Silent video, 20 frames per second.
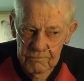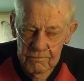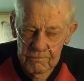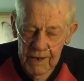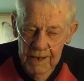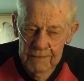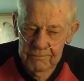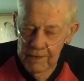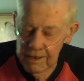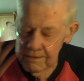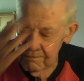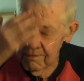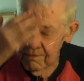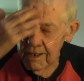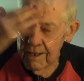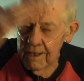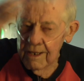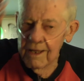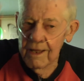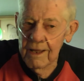mind my
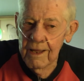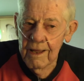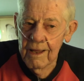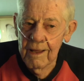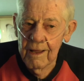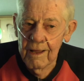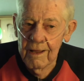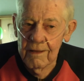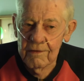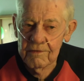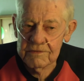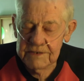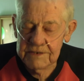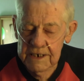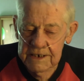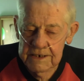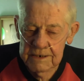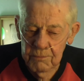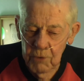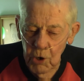
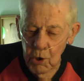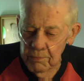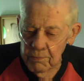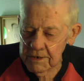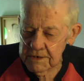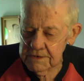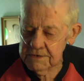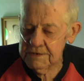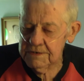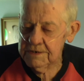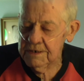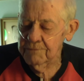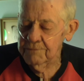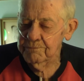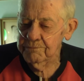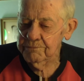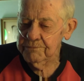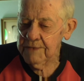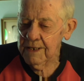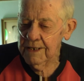senior moments.
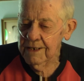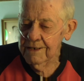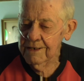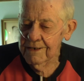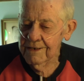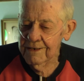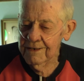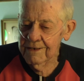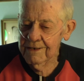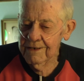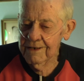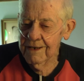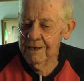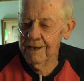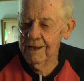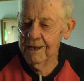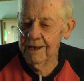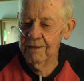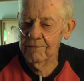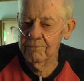
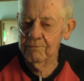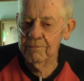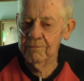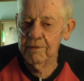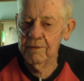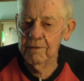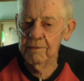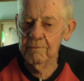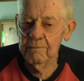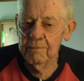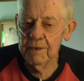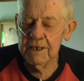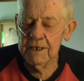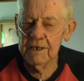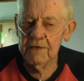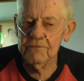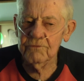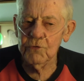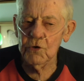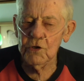Uh, but he
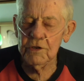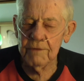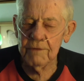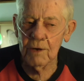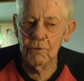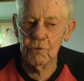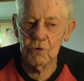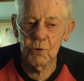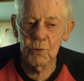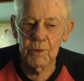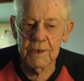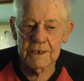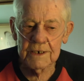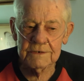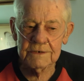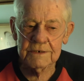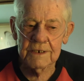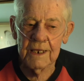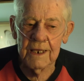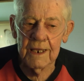lived further out in
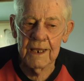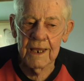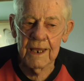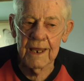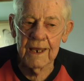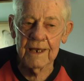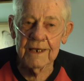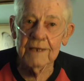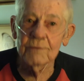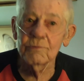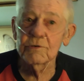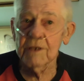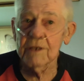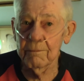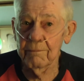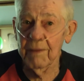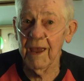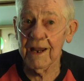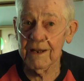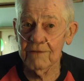Queens, and he would
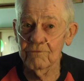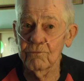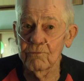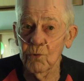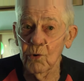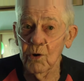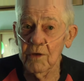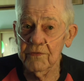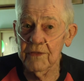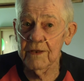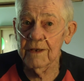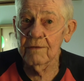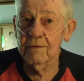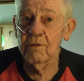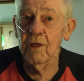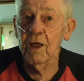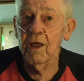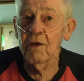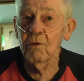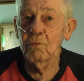come back and forth, and
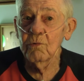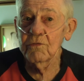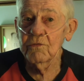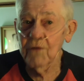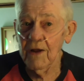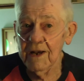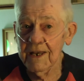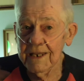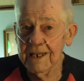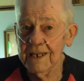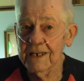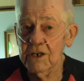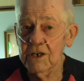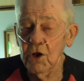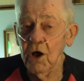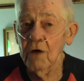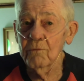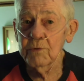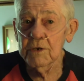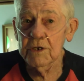we finally hit it
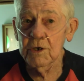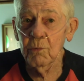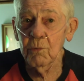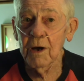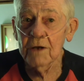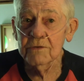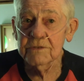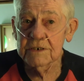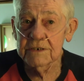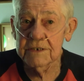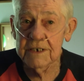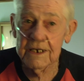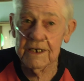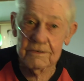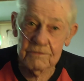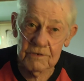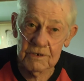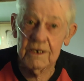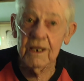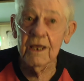off. We'd go out to
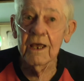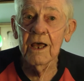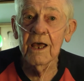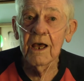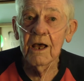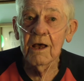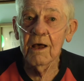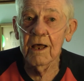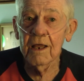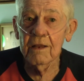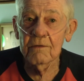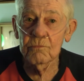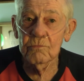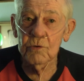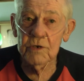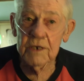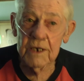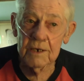dinner, and, and we